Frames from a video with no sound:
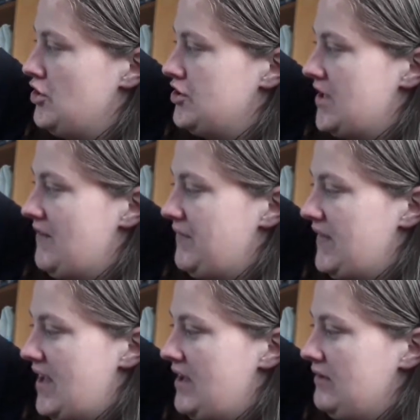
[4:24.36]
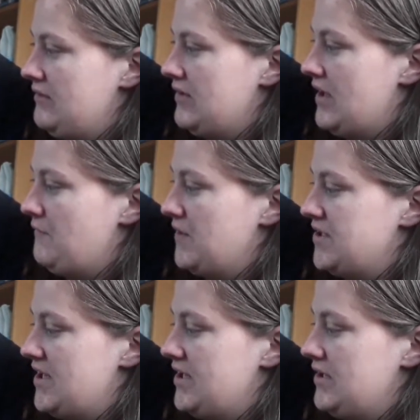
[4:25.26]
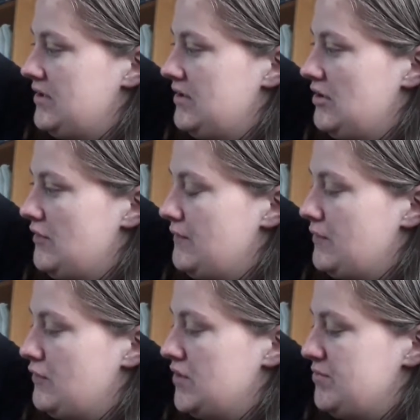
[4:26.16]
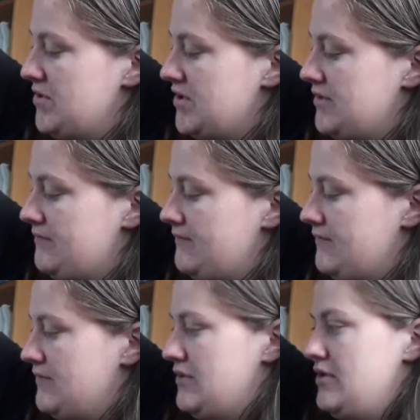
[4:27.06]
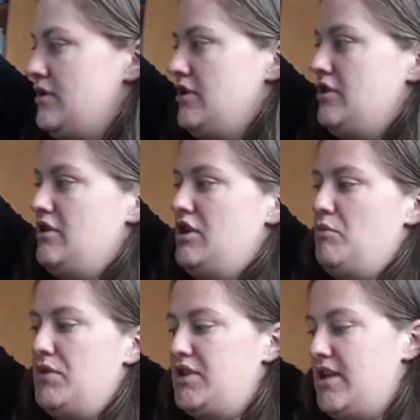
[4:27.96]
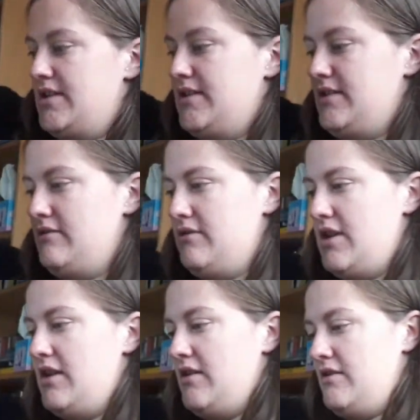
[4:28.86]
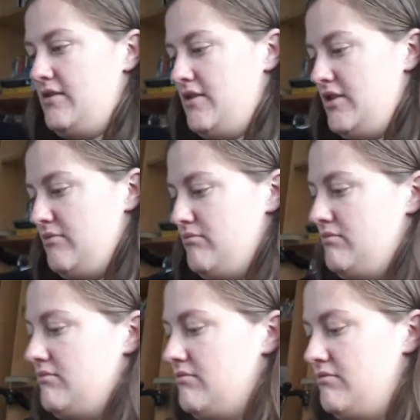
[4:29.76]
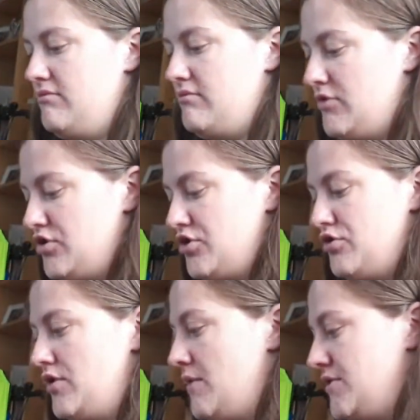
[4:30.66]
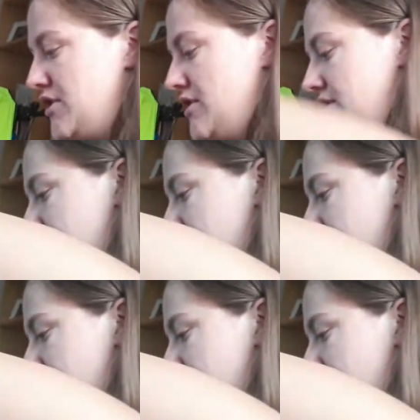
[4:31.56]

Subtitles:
to have in there every day of Christmas. But yes. I just thought that was a nice